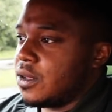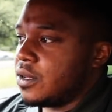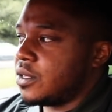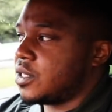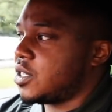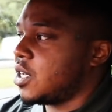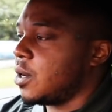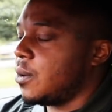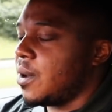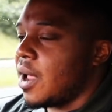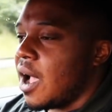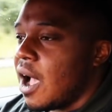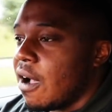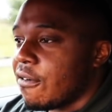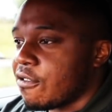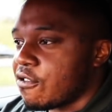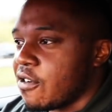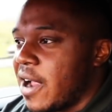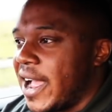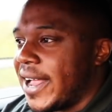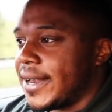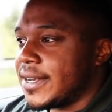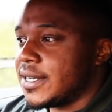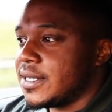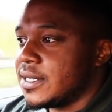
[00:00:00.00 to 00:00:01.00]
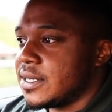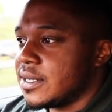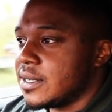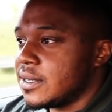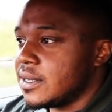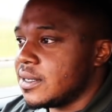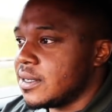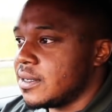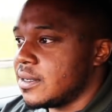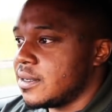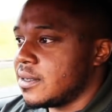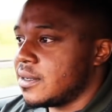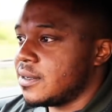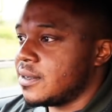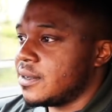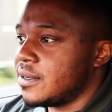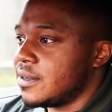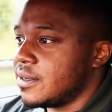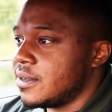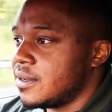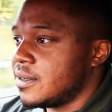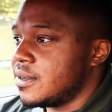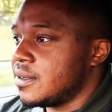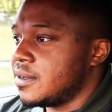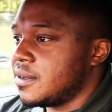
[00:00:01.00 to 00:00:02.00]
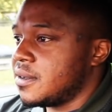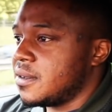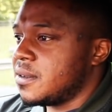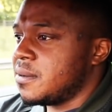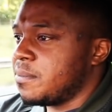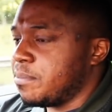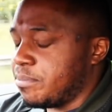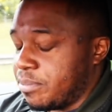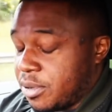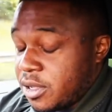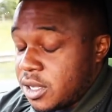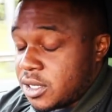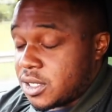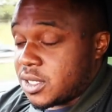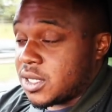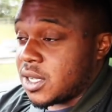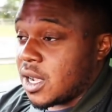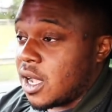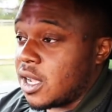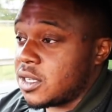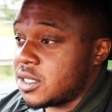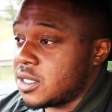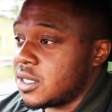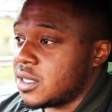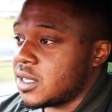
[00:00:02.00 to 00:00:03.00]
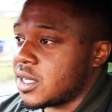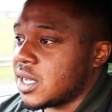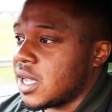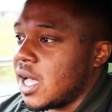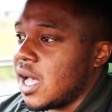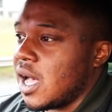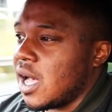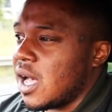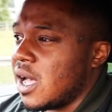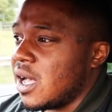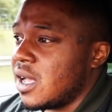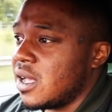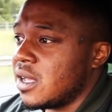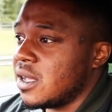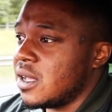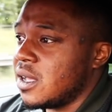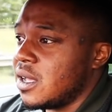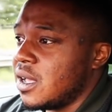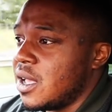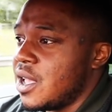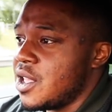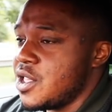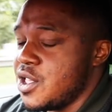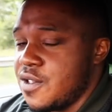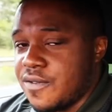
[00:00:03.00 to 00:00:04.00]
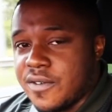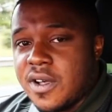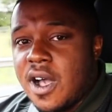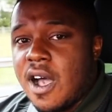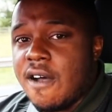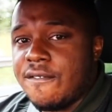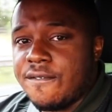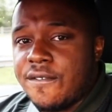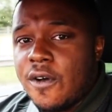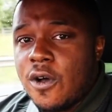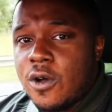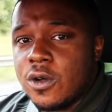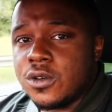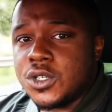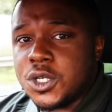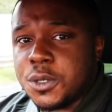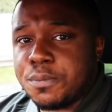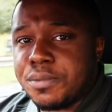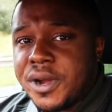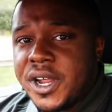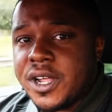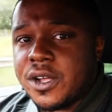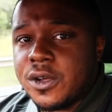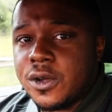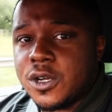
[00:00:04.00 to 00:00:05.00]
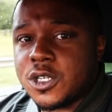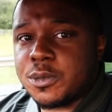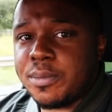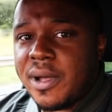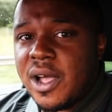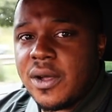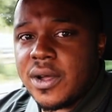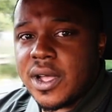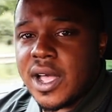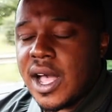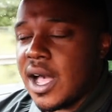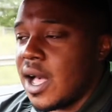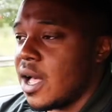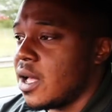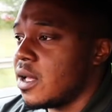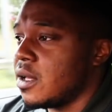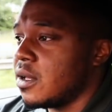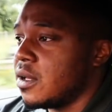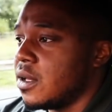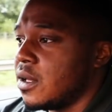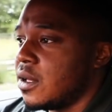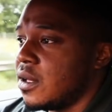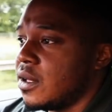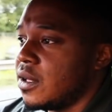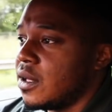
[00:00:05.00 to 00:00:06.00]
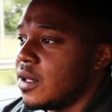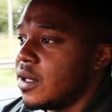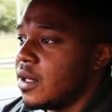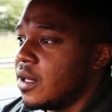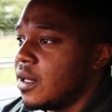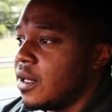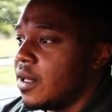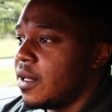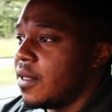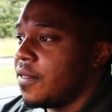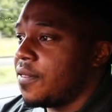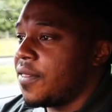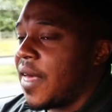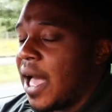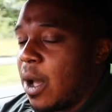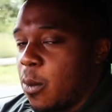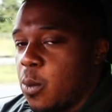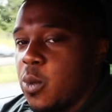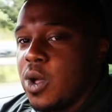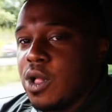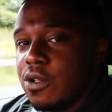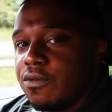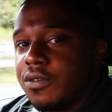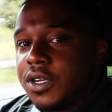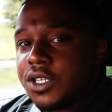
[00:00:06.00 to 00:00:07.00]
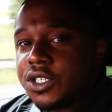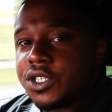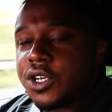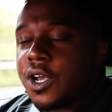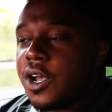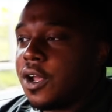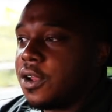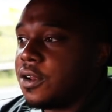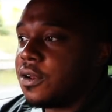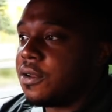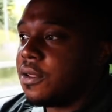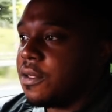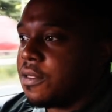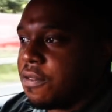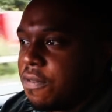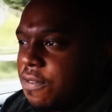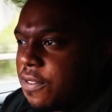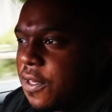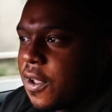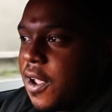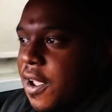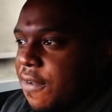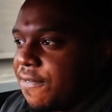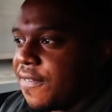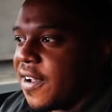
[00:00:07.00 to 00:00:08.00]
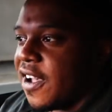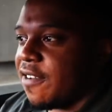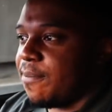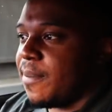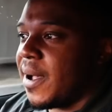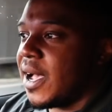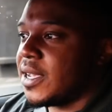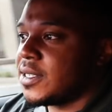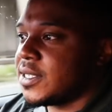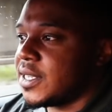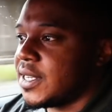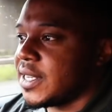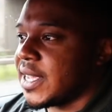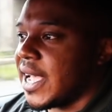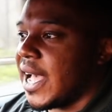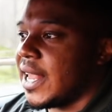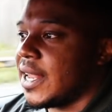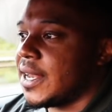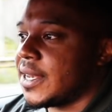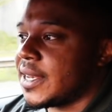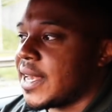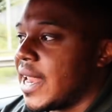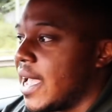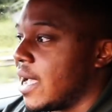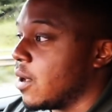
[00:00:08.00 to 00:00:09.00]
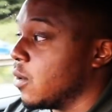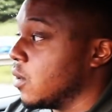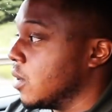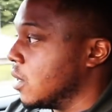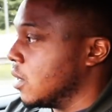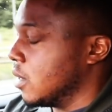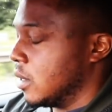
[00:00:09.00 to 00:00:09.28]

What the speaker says: $2.5 grand plus the cost of the car, you've got a 400 brake horsepower car that will return 35 miles to the gallon. Now,